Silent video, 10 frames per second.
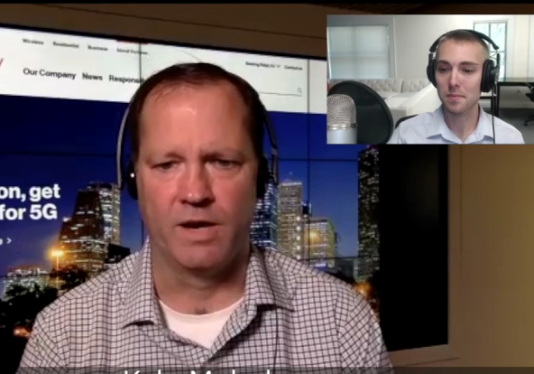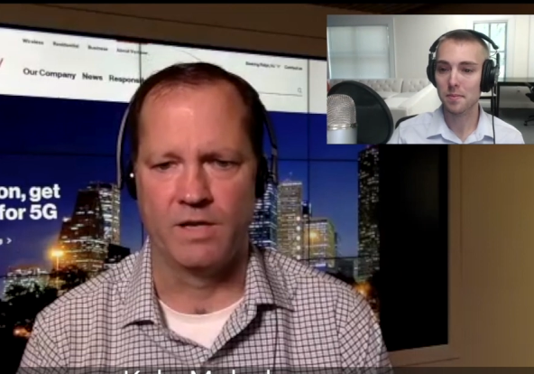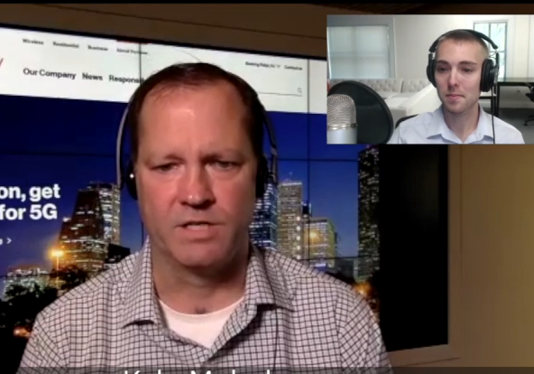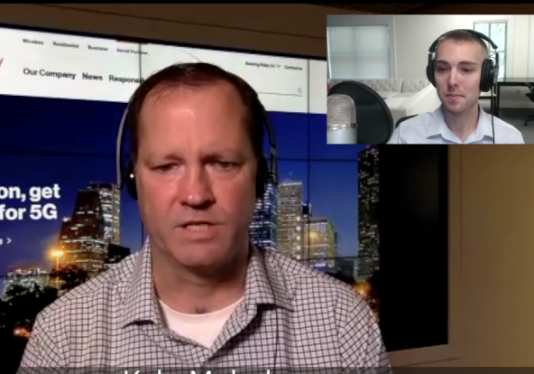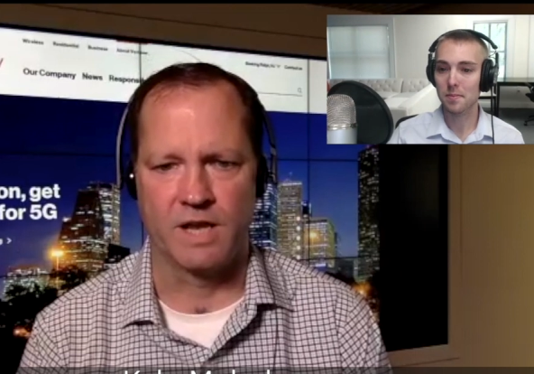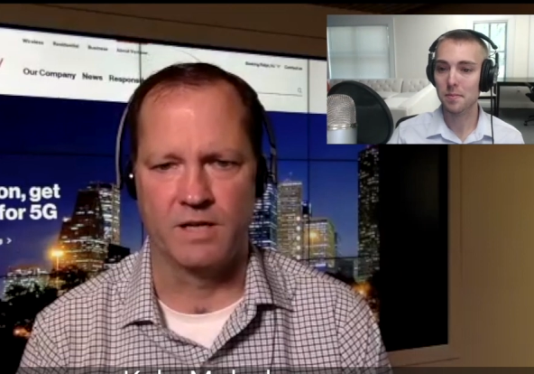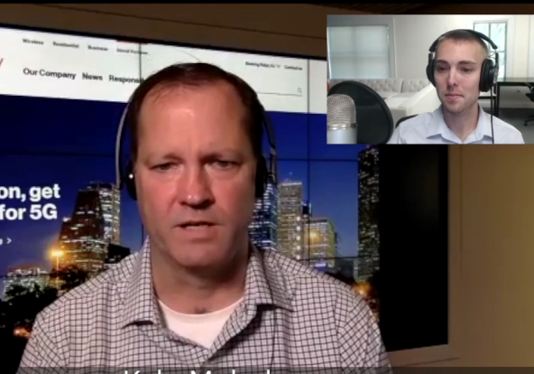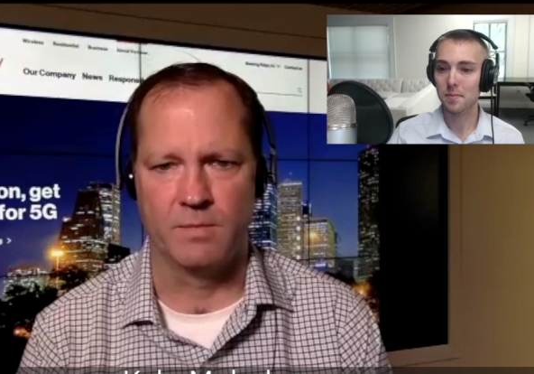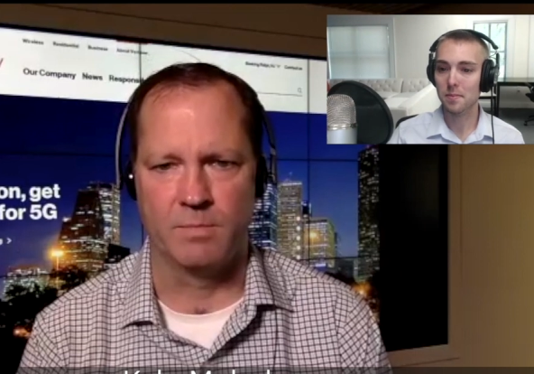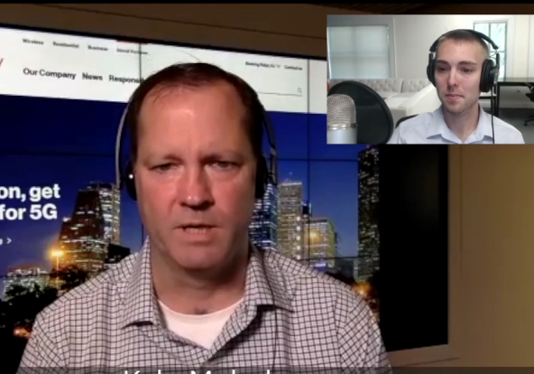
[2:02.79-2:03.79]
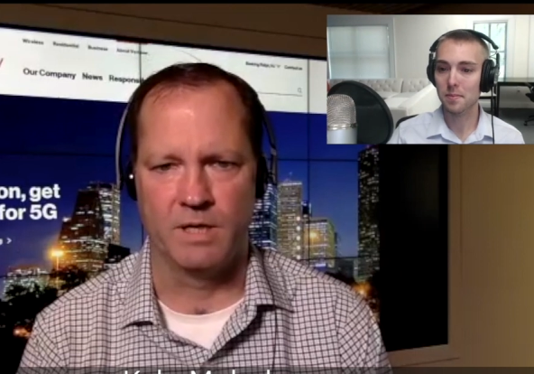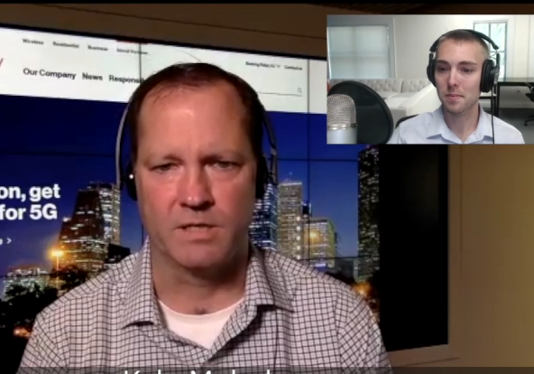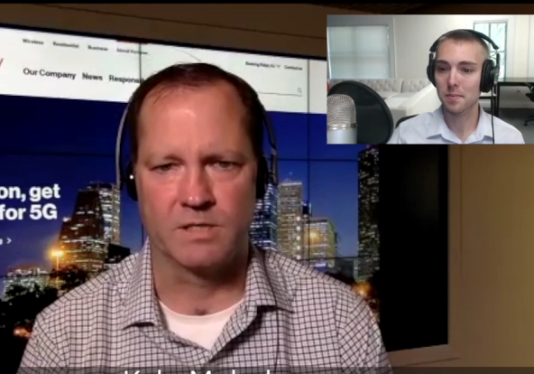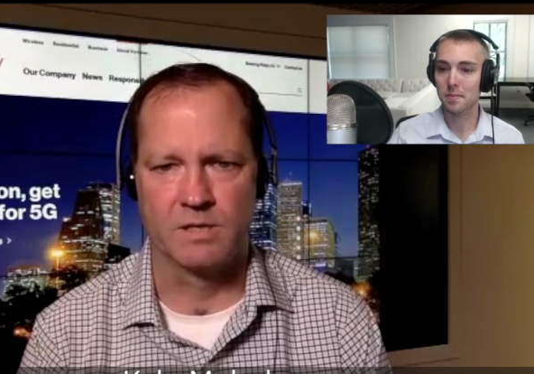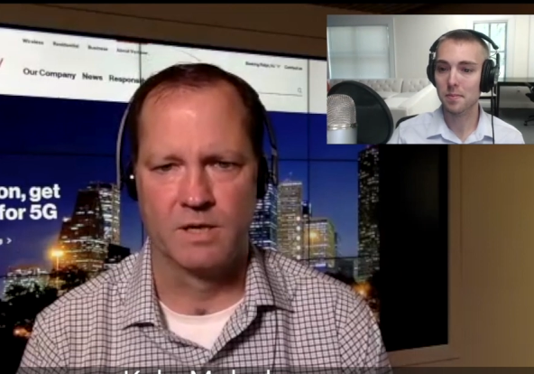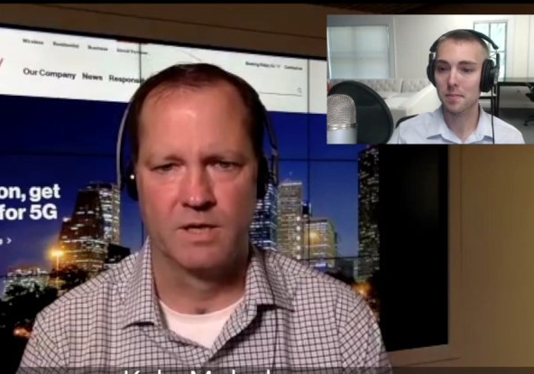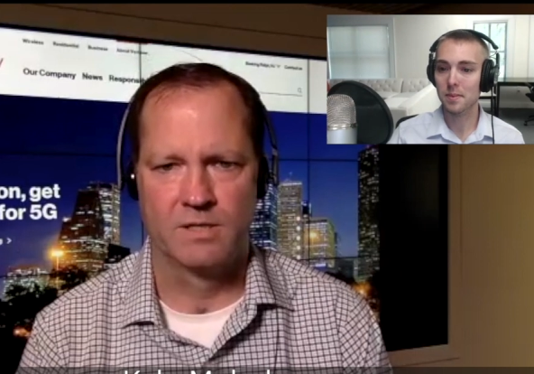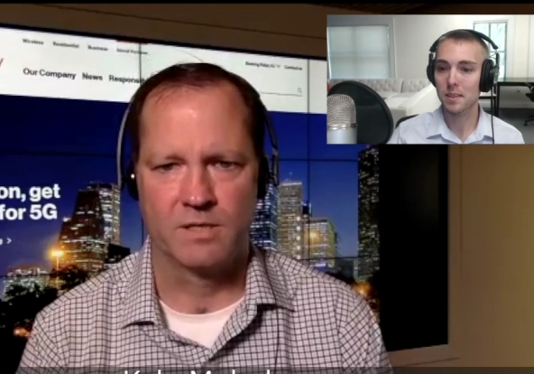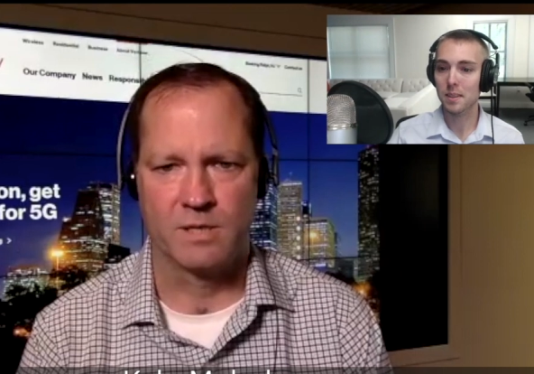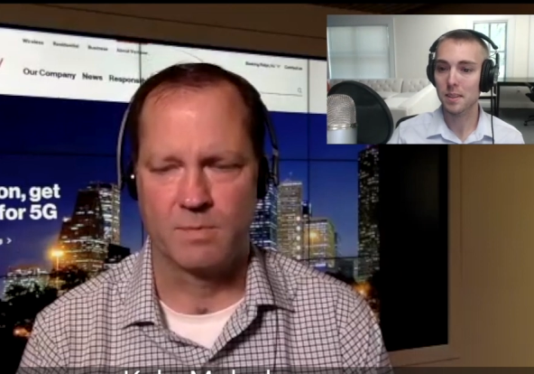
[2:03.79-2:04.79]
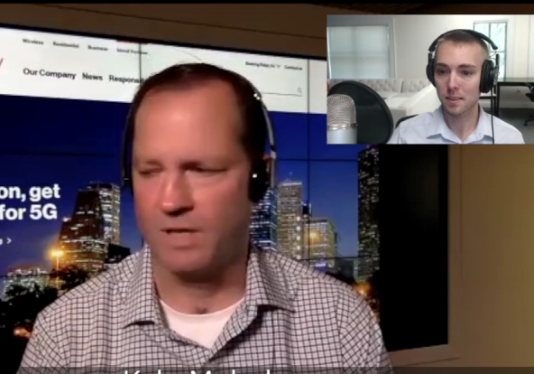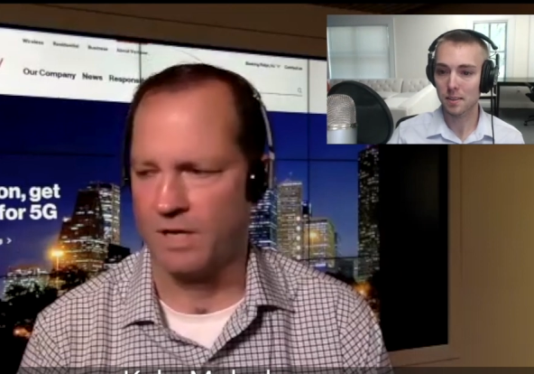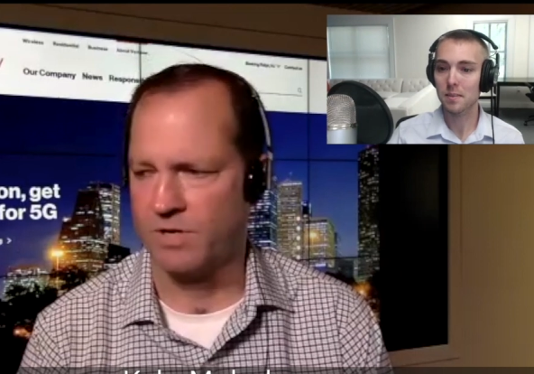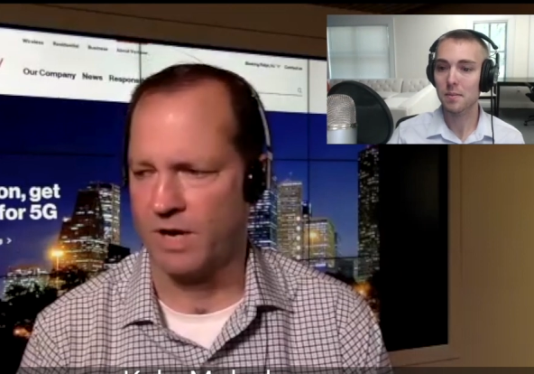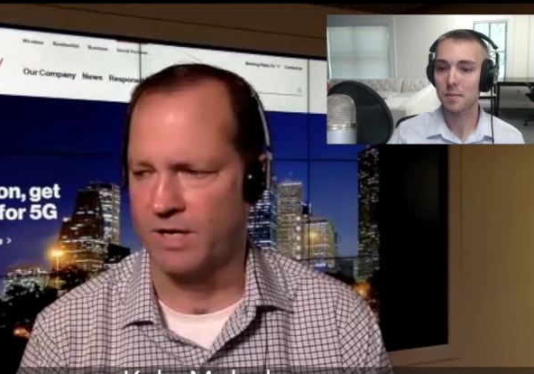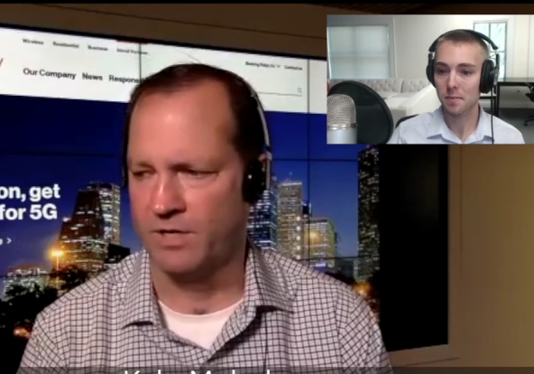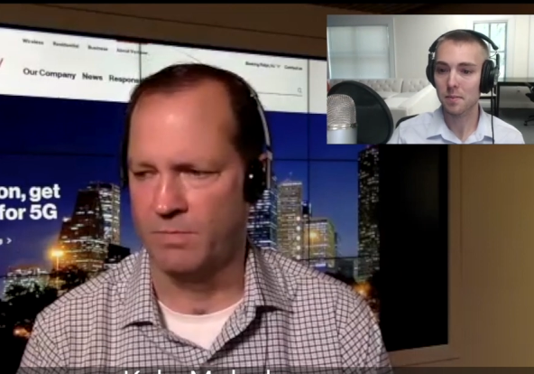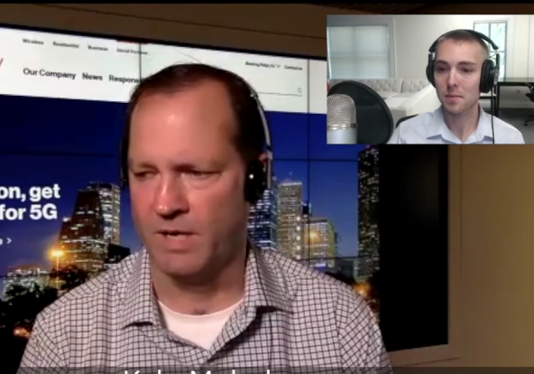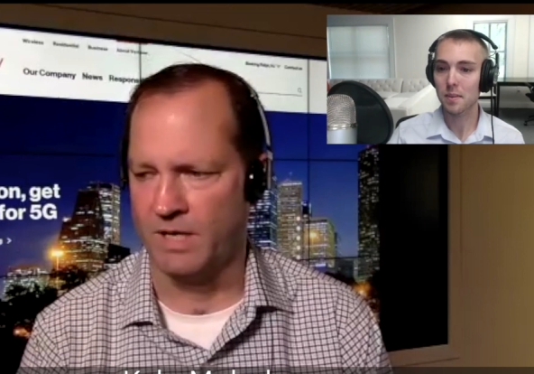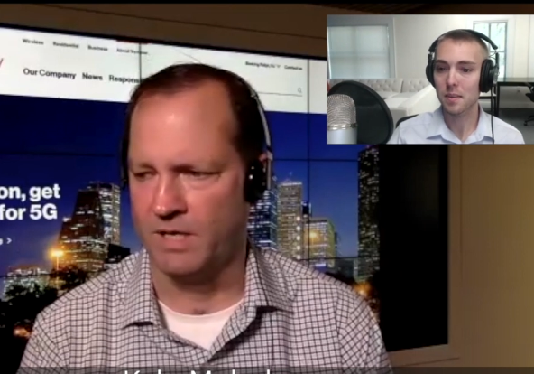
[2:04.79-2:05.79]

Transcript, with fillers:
Speaker 1: know, then I just get into the meetings. So typically I try and do my